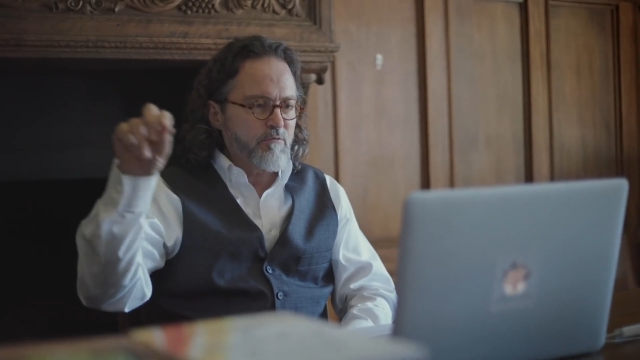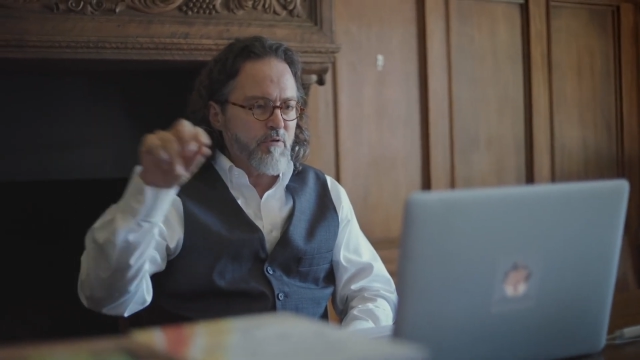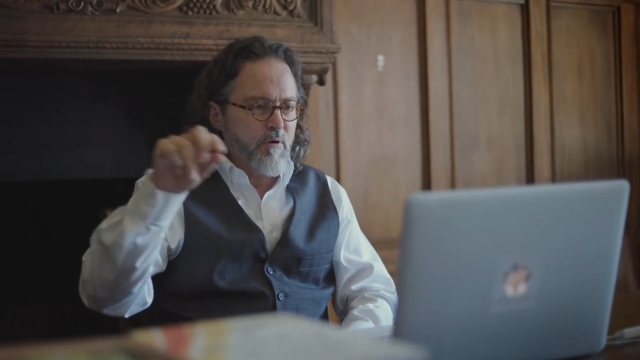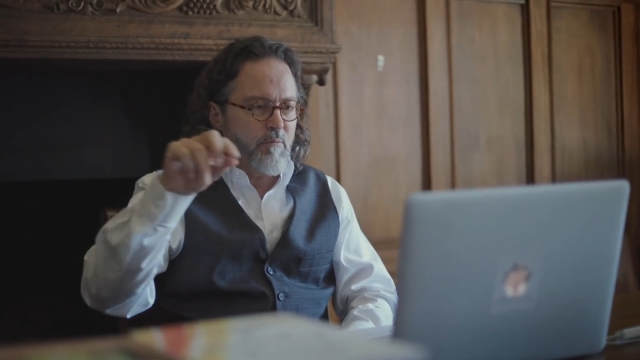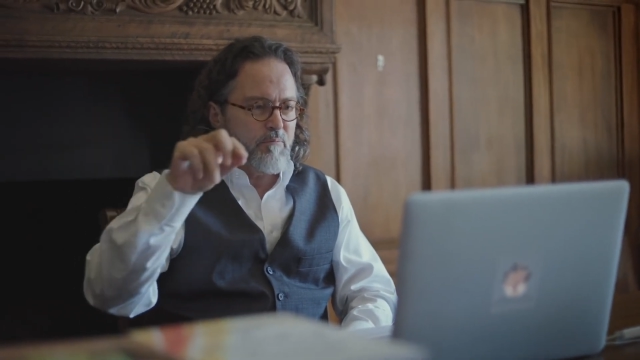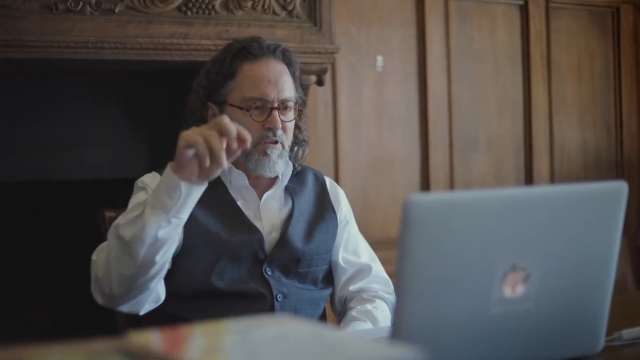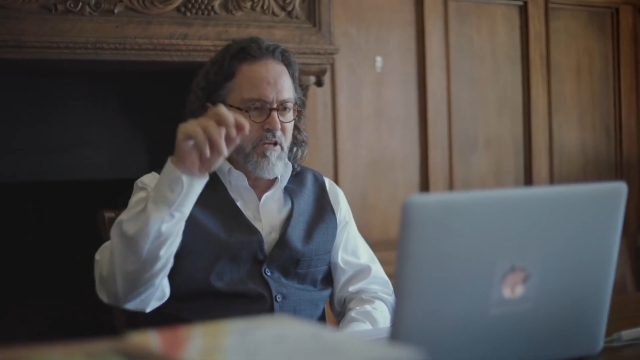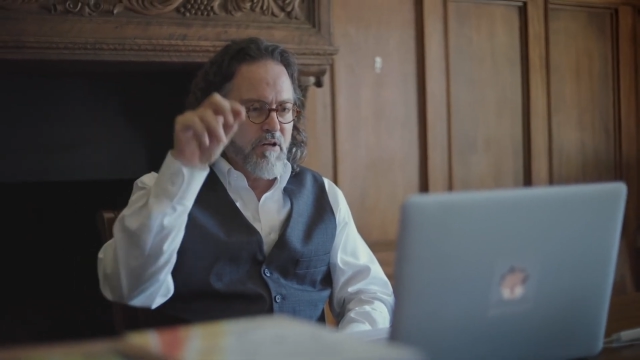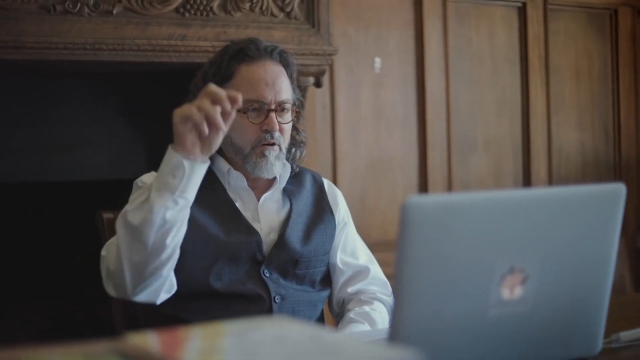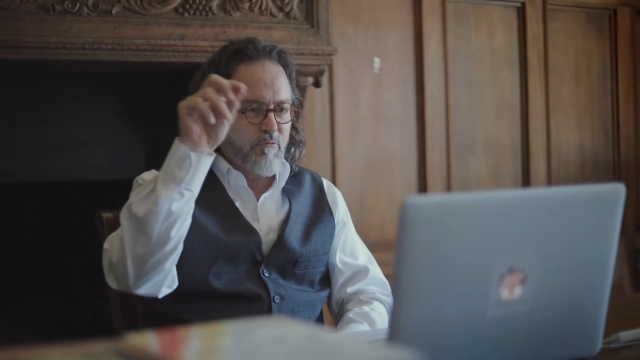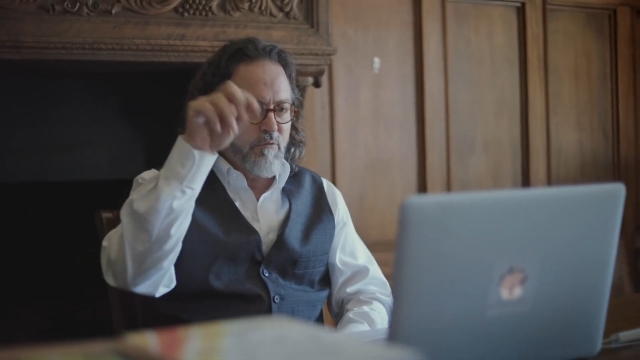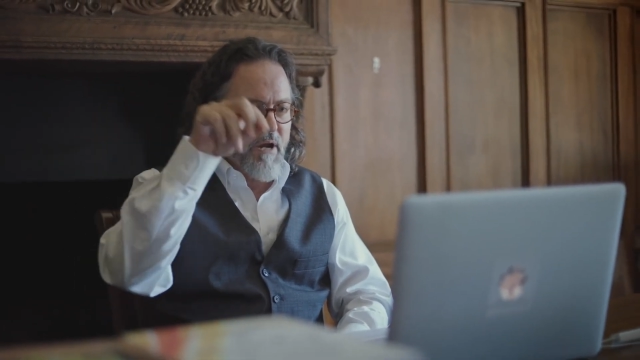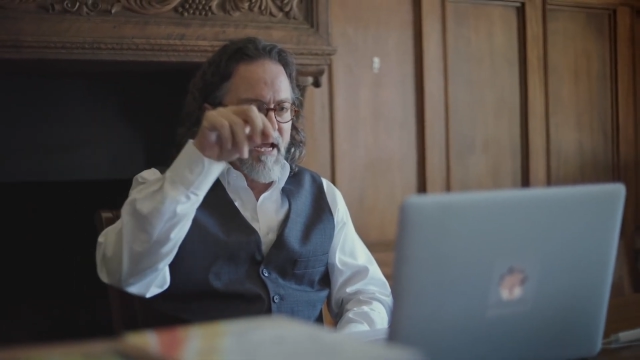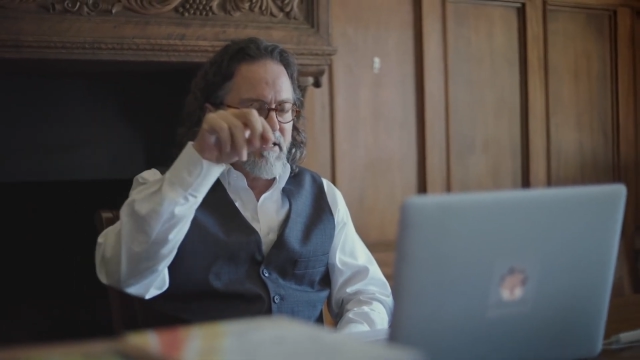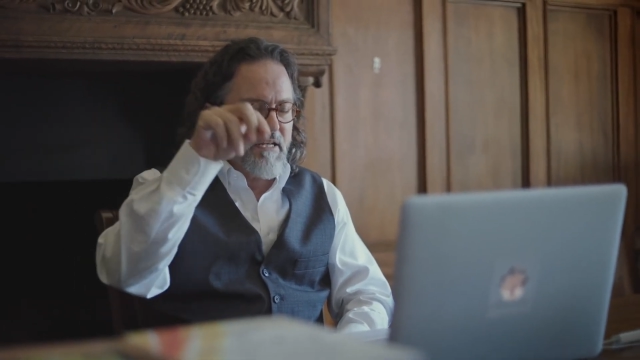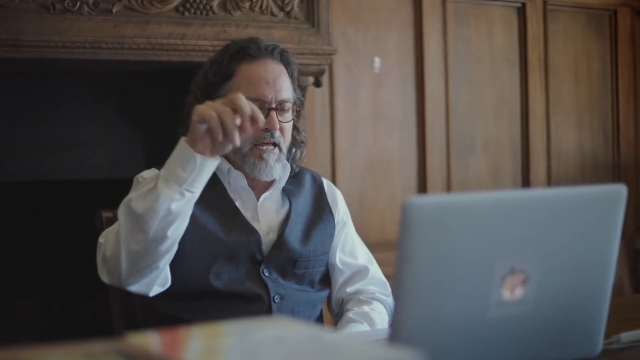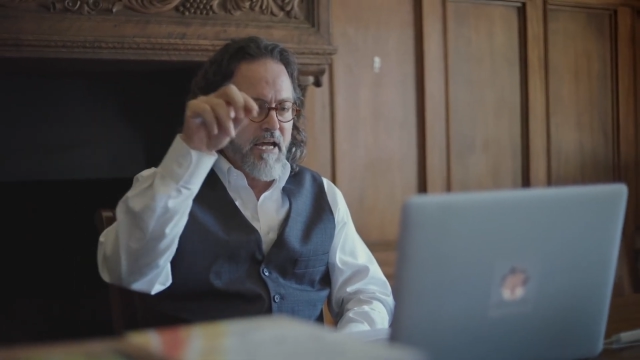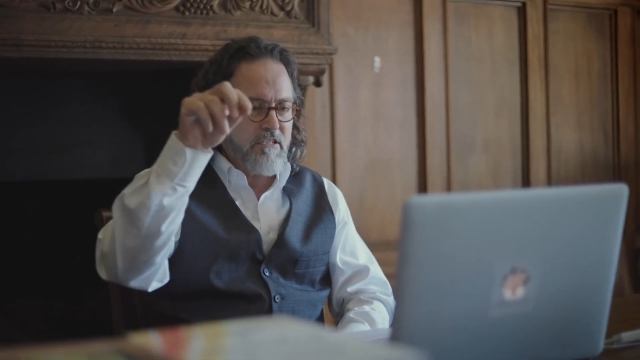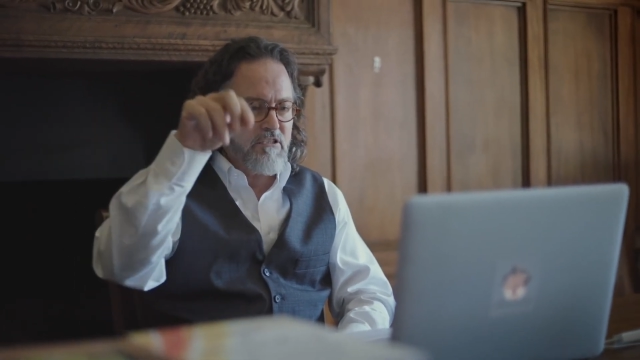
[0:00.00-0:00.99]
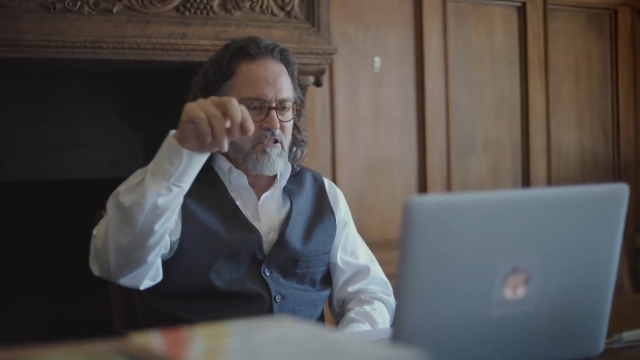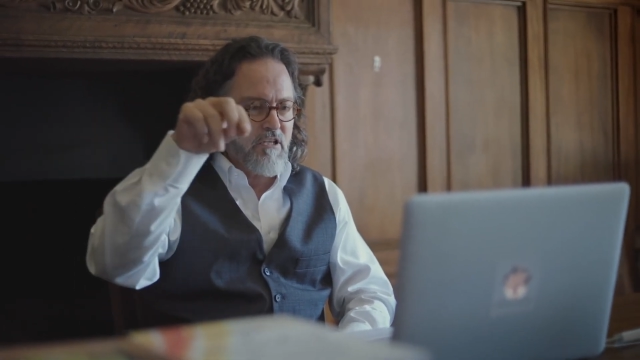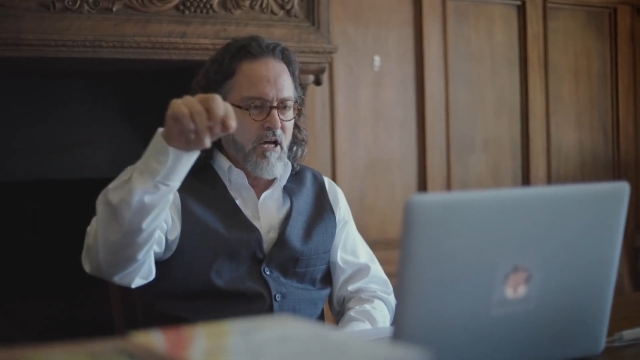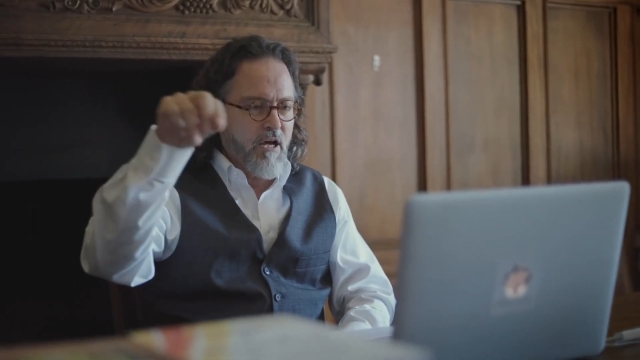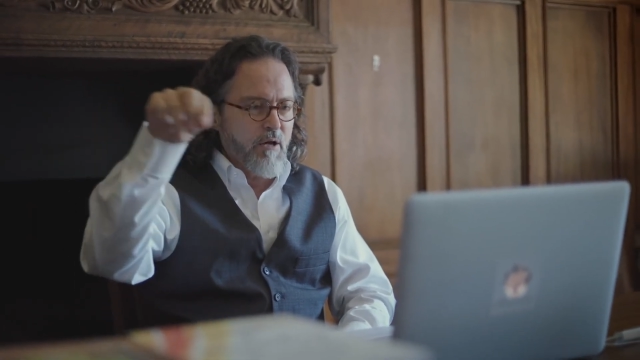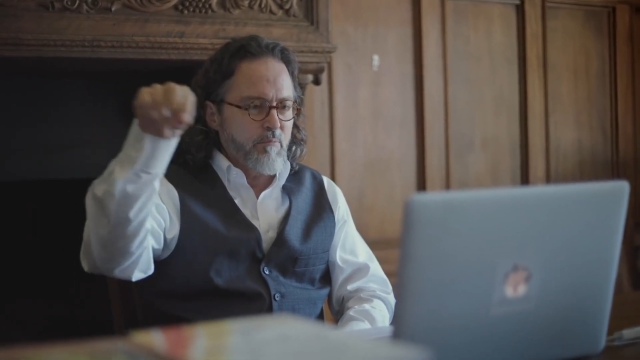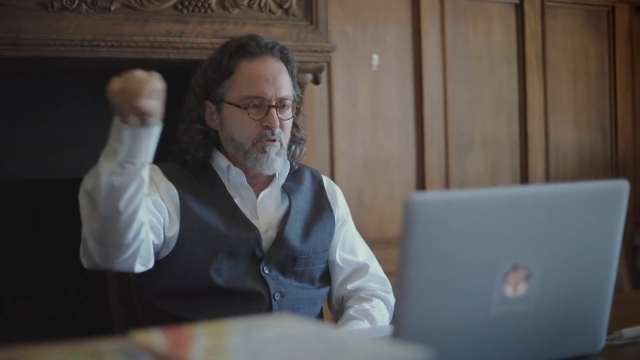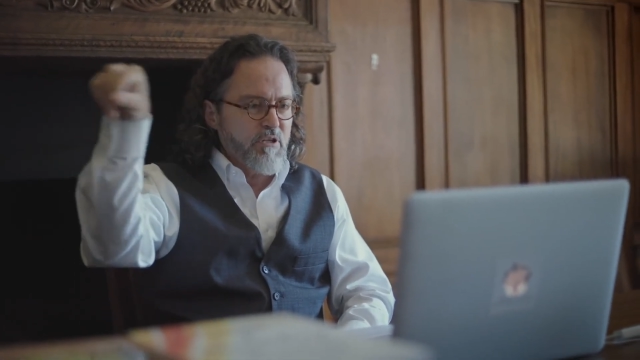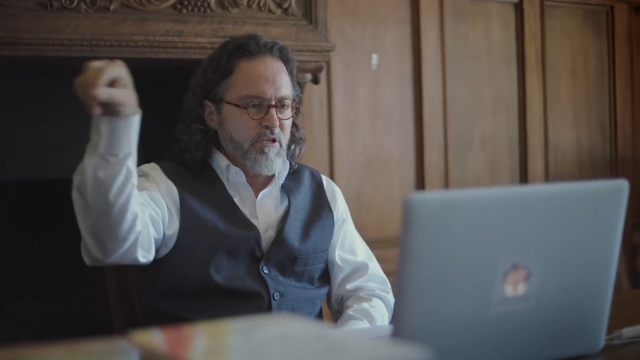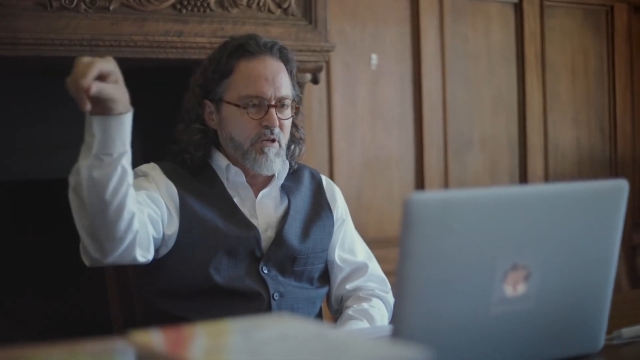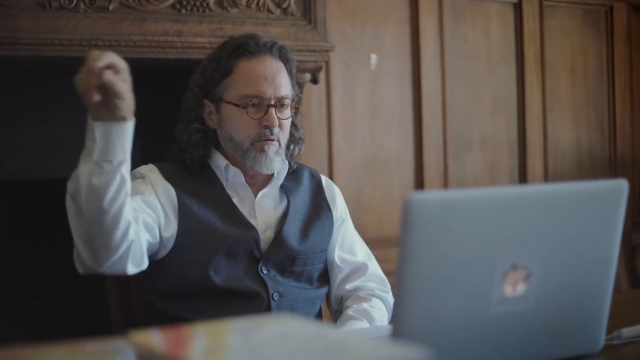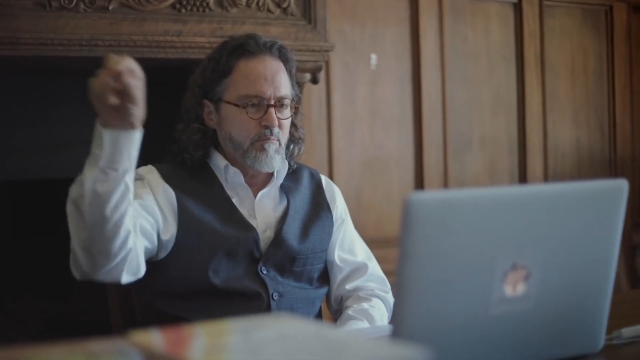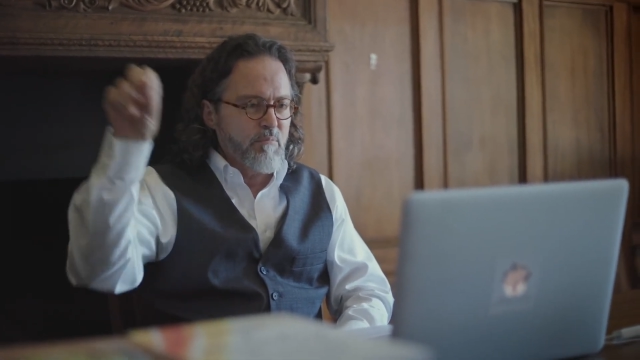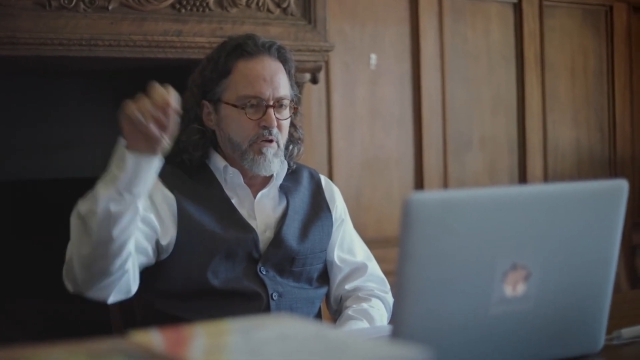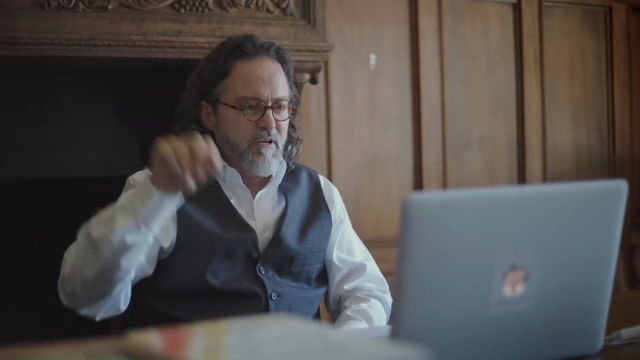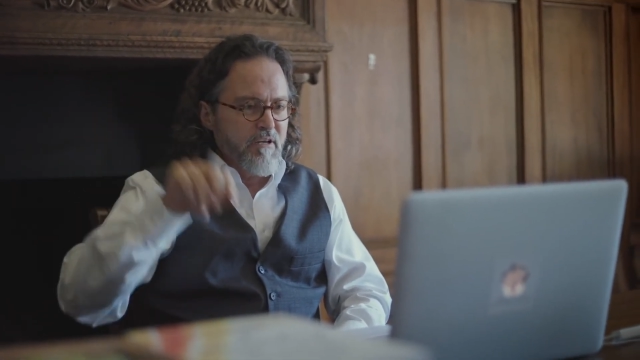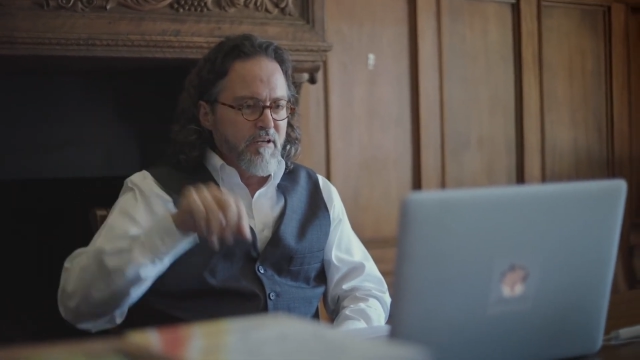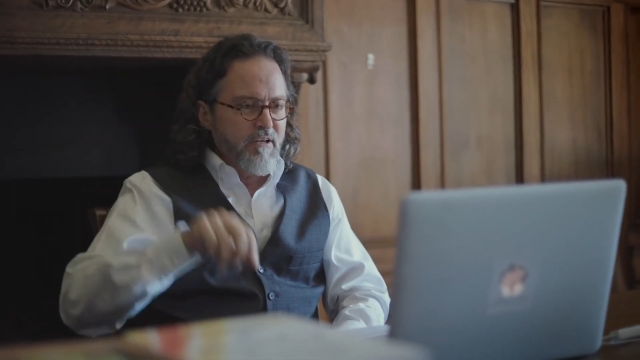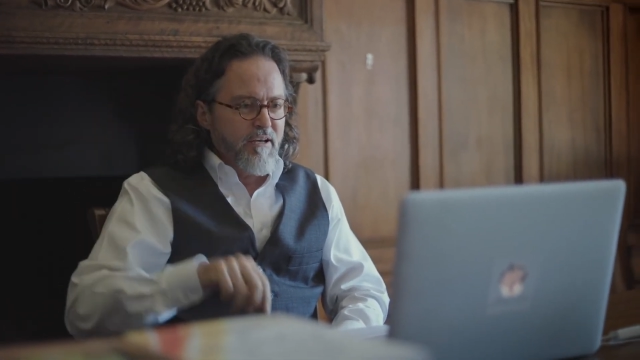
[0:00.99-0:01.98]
from the Redux Omnium.